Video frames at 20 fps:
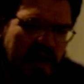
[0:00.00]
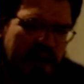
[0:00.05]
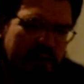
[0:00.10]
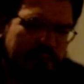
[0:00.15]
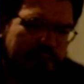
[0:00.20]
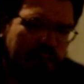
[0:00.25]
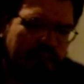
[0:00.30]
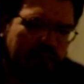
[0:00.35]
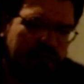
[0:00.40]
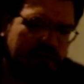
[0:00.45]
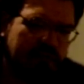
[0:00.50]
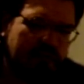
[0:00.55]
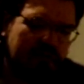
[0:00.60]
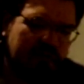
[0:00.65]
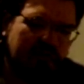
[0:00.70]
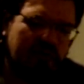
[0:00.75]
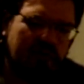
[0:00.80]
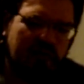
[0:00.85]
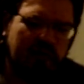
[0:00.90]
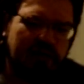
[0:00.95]
was the
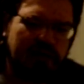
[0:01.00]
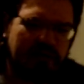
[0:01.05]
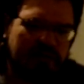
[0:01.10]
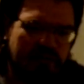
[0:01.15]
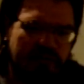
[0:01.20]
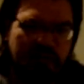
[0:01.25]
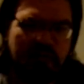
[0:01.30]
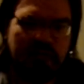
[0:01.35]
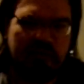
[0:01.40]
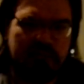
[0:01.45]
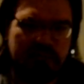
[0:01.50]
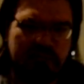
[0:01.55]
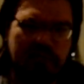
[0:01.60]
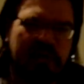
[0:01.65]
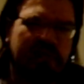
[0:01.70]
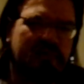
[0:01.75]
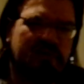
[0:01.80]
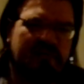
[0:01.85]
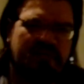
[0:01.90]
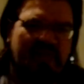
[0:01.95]
return of the term
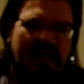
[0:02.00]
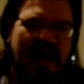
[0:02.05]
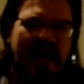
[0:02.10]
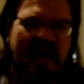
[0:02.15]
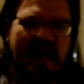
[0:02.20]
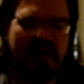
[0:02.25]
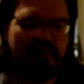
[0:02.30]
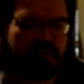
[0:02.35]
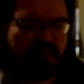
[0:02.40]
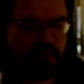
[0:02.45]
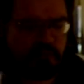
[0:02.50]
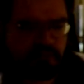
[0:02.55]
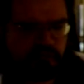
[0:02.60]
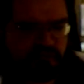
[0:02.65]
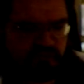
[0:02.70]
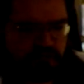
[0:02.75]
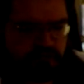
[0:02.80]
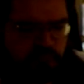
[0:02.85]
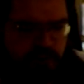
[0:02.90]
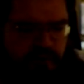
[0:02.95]
bottom of the harbour, which
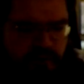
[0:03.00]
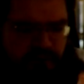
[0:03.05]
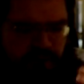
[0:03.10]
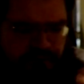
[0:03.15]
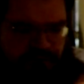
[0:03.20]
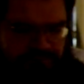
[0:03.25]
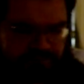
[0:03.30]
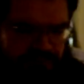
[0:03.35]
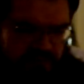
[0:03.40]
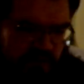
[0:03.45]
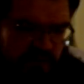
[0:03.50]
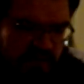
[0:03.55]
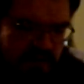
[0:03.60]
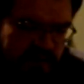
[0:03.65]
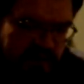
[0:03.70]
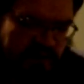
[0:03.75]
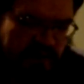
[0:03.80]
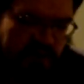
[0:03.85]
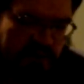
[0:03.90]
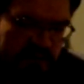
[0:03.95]
is where
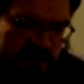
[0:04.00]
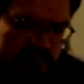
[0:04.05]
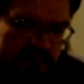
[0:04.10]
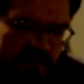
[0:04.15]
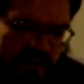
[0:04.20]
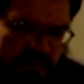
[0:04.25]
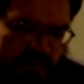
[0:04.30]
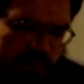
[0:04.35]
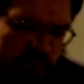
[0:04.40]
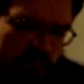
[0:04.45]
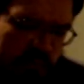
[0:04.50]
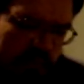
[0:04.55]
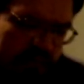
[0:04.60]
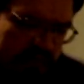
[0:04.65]
people would